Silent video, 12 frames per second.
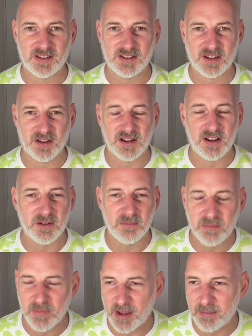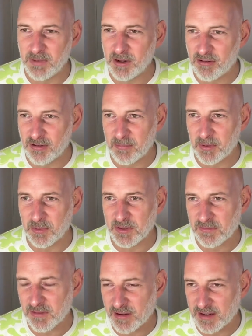So I know Lorimer
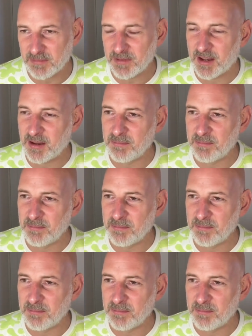was a very